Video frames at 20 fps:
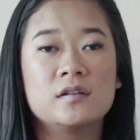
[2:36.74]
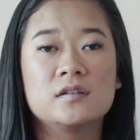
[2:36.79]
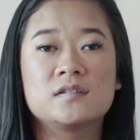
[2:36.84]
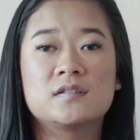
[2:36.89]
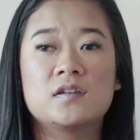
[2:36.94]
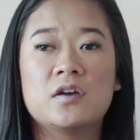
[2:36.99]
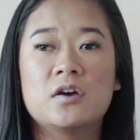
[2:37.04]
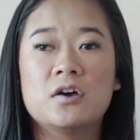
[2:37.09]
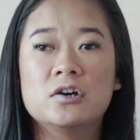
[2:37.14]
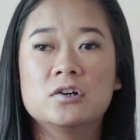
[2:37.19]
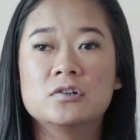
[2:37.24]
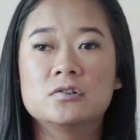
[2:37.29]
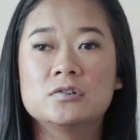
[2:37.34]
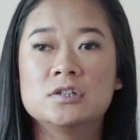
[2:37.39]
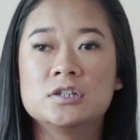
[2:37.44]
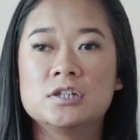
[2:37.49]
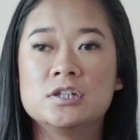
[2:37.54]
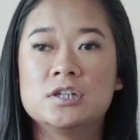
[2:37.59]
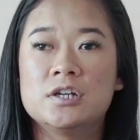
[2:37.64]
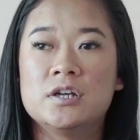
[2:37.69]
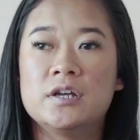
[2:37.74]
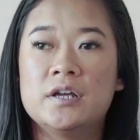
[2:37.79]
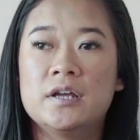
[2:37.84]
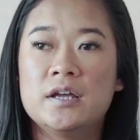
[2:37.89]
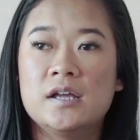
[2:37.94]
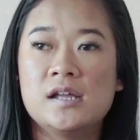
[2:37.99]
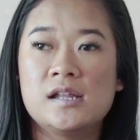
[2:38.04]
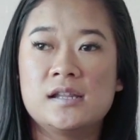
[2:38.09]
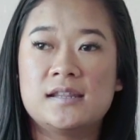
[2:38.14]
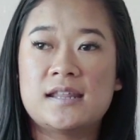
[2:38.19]
So
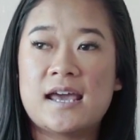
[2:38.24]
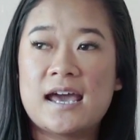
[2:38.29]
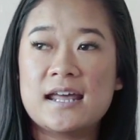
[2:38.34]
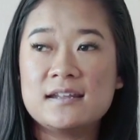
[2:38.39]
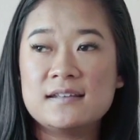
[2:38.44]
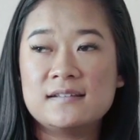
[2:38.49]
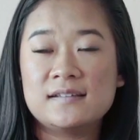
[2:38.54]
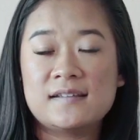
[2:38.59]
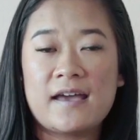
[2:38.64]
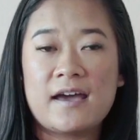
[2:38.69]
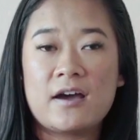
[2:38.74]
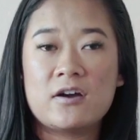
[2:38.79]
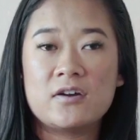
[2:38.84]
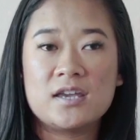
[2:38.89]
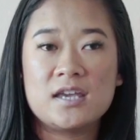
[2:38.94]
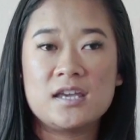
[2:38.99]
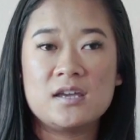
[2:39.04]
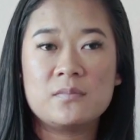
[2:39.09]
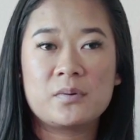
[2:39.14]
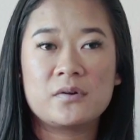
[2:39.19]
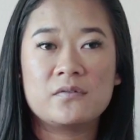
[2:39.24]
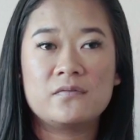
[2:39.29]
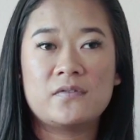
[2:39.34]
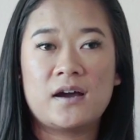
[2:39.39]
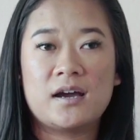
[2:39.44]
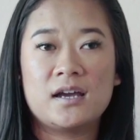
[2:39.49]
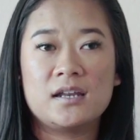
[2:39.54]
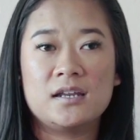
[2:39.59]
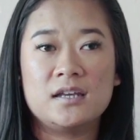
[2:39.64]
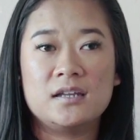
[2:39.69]
that is how he
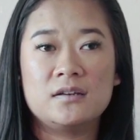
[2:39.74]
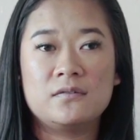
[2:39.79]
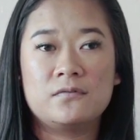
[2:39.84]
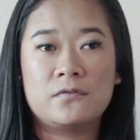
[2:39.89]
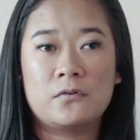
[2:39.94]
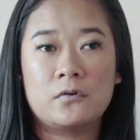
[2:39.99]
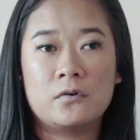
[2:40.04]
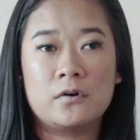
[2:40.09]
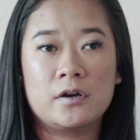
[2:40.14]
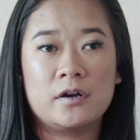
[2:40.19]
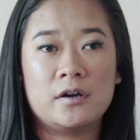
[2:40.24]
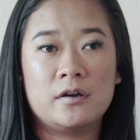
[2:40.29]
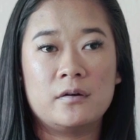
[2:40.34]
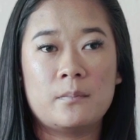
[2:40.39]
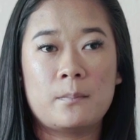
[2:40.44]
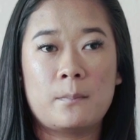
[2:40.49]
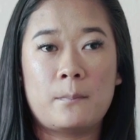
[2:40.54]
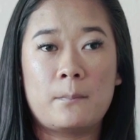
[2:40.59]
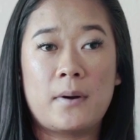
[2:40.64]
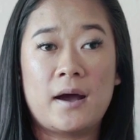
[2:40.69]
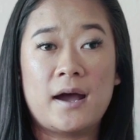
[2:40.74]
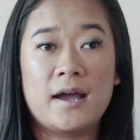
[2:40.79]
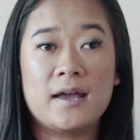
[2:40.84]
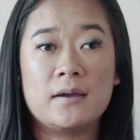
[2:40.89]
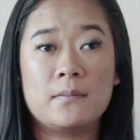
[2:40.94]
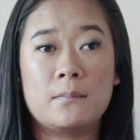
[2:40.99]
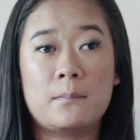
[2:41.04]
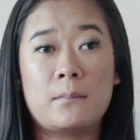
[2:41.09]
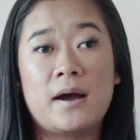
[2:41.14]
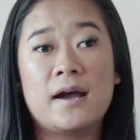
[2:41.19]
provided for
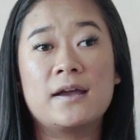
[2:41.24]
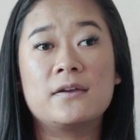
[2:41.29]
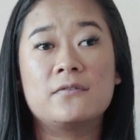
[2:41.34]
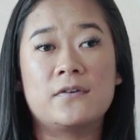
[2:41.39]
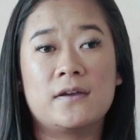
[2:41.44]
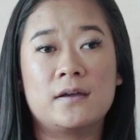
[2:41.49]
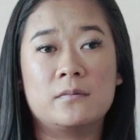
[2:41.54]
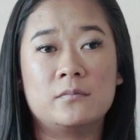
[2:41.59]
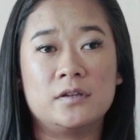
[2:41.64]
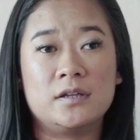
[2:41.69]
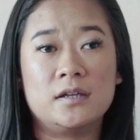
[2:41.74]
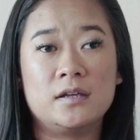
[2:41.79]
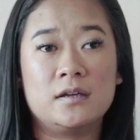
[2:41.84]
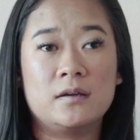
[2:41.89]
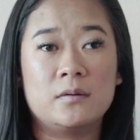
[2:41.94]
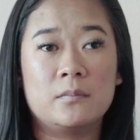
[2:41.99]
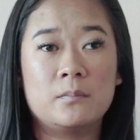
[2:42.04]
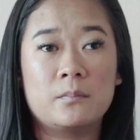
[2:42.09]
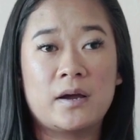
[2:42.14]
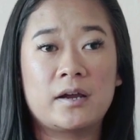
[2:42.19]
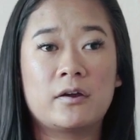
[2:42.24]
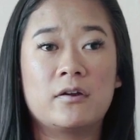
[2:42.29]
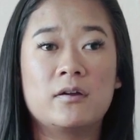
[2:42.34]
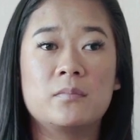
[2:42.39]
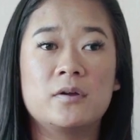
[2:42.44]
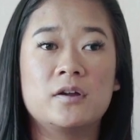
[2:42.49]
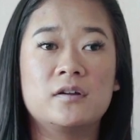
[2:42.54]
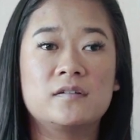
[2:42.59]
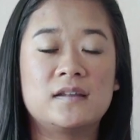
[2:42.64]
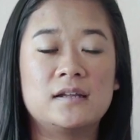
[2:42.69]
my family. My
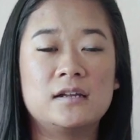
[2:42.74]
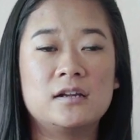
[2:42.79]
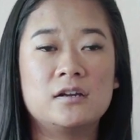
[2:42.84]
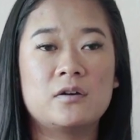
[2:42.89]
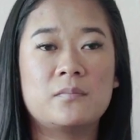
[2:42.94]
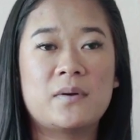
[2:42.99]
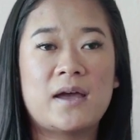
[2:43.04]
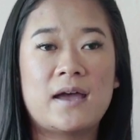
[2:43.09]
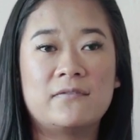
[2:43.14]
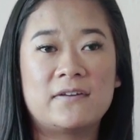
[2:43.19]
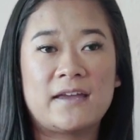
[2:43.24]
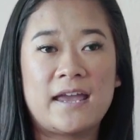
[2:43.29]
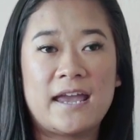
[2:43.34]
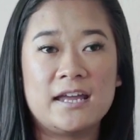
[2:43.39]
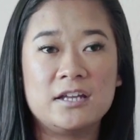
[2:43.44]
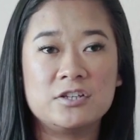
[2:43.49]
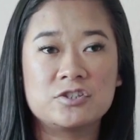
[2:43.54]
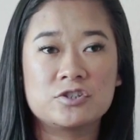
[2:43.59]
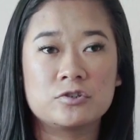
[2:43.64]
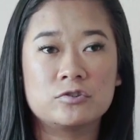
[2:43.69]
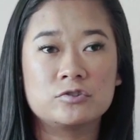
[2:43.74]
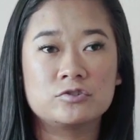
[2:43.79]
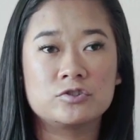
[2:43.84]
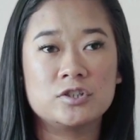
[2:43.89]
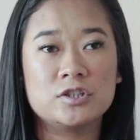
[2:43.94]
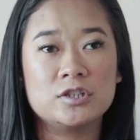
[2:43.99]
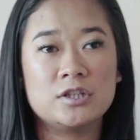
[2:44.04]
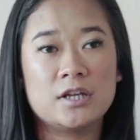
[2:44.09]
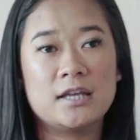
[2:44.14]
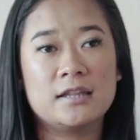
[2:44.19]
grandparents ended up having 8
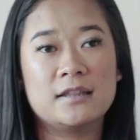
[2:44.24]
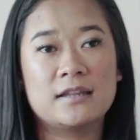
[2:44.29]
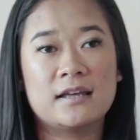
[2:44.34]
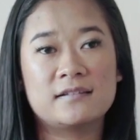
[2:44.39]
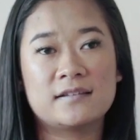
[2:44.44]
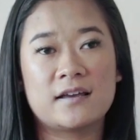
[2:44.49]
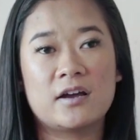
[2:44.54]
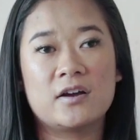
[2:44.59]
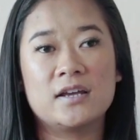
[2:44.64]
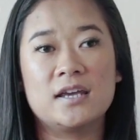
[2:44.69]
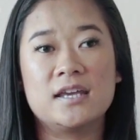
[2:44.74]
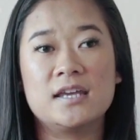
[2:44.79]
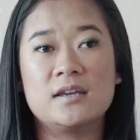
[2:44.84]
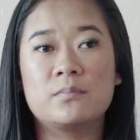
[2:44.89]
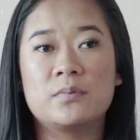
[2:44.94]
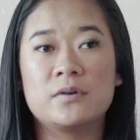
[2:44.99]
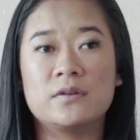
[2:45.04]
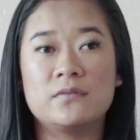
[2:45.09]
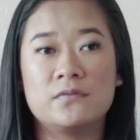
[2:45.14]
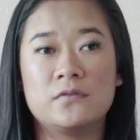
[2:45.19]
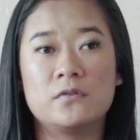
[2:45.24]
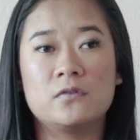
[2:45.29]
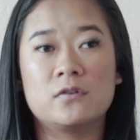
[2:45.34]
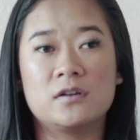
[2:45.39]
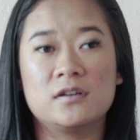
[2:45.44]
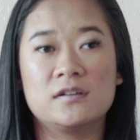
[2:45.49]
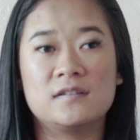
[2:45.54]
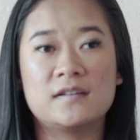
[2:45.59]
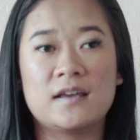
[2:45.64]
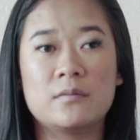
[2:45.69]
children, and that's how he put food
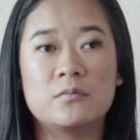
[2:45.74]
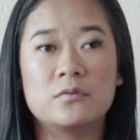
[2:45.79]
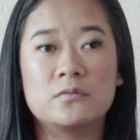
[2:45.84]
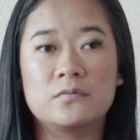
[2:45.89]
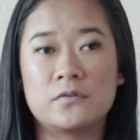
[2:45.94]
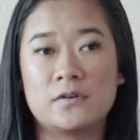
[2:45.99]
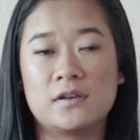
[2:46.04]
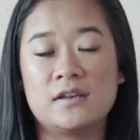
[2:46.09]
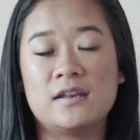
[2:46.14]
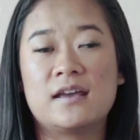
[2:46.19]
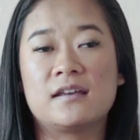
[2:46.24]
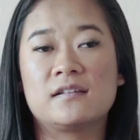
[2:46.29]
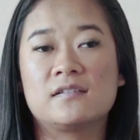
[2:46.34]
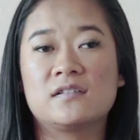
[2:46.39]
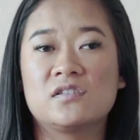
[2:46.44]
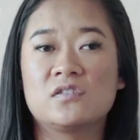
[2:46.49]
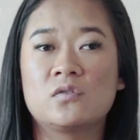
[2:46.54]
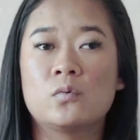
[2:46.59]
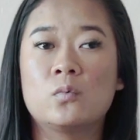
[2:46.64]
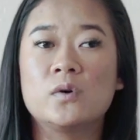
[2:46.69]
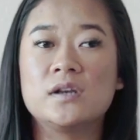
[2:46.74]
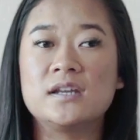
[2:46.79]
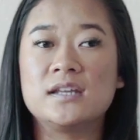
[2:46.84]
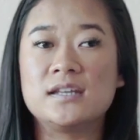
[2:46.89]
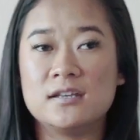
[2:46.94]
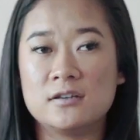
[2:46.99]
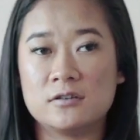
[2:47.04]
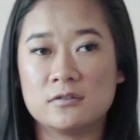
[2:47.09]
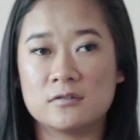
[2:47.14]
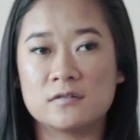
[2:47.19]
on the table for the next 20
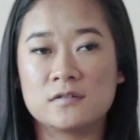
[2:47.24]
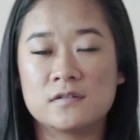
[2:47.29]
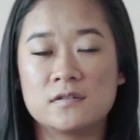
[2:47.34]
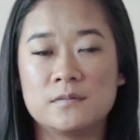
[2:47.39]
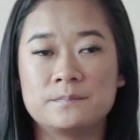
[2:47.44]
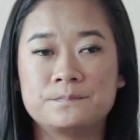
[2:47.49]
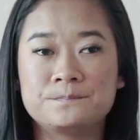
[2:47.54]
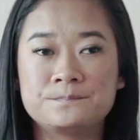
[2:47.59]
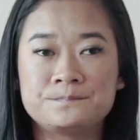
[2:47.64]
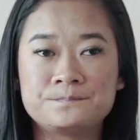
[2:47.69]
years.